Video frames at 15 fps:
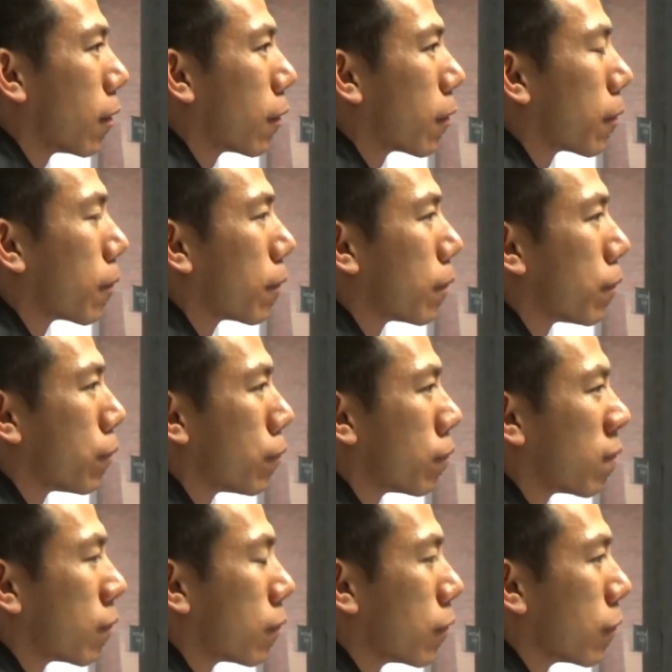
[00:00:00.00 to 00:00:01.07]
PR
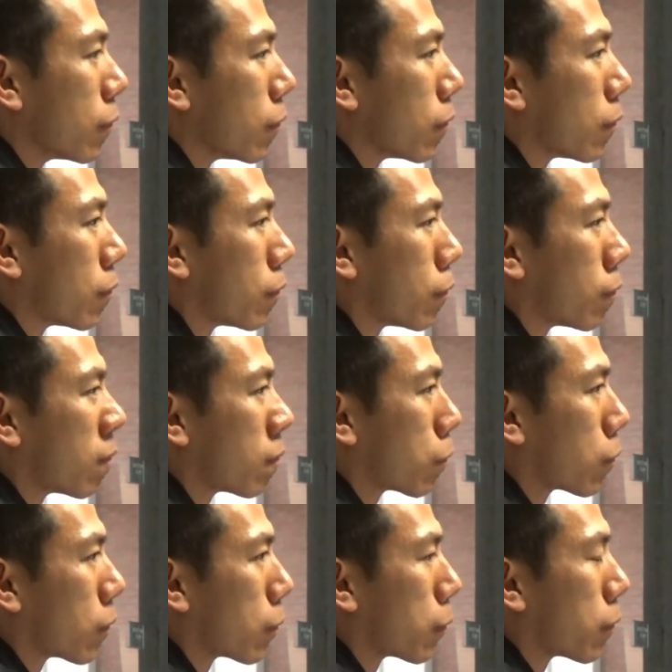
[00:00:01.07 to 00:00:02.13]
in the movie industry and
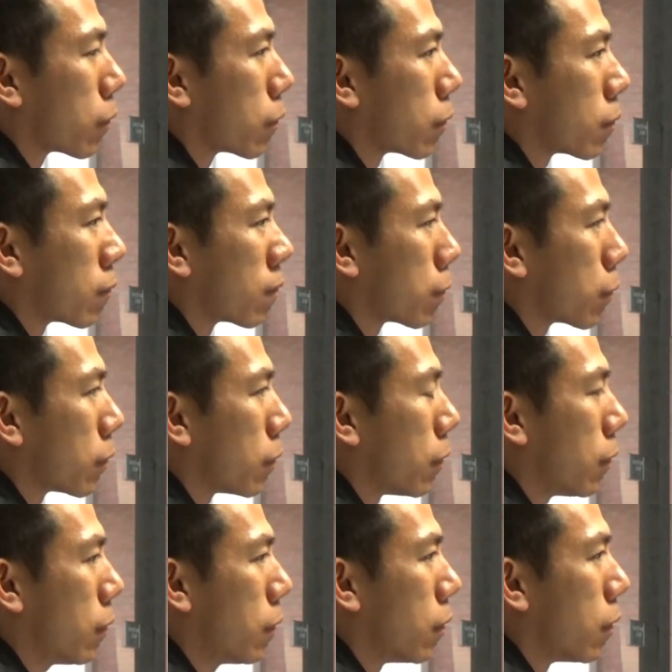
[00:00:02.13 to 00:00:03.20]
stuff, if they want to get their
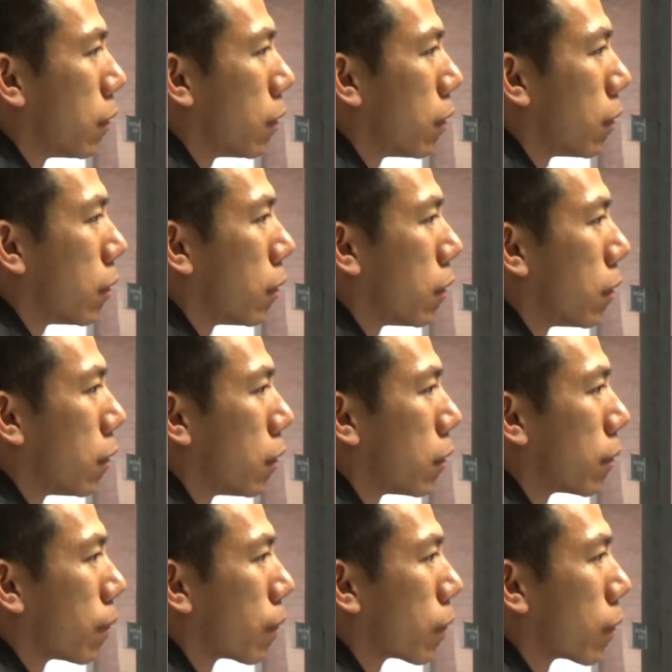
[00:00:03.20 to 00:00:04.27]
foot in the door in PR in the
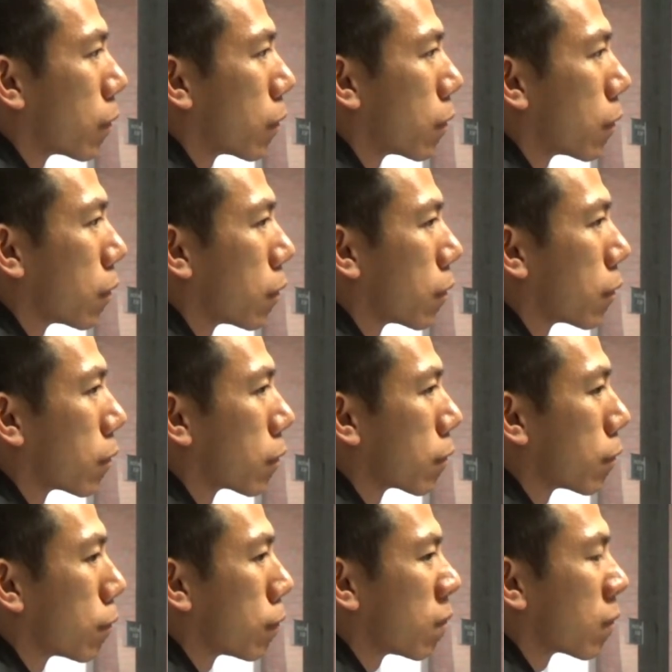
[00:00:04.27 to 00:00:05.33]
movie business
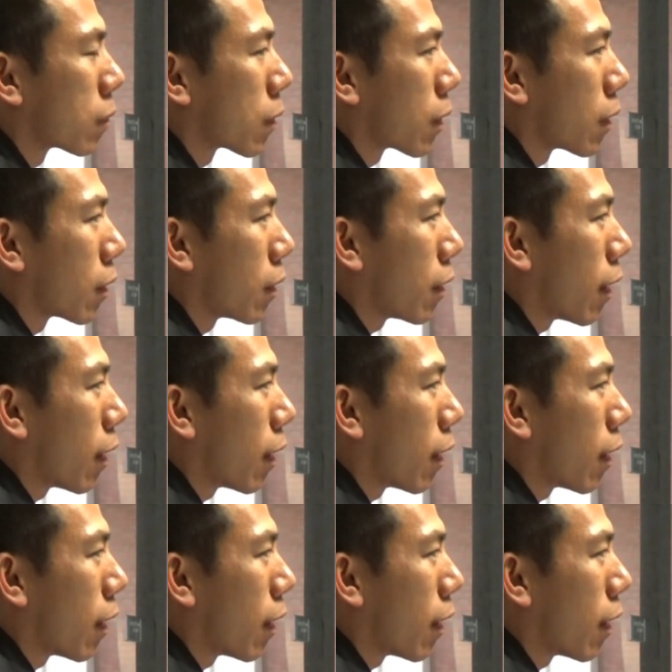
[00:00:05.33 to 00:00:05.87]
and TV business.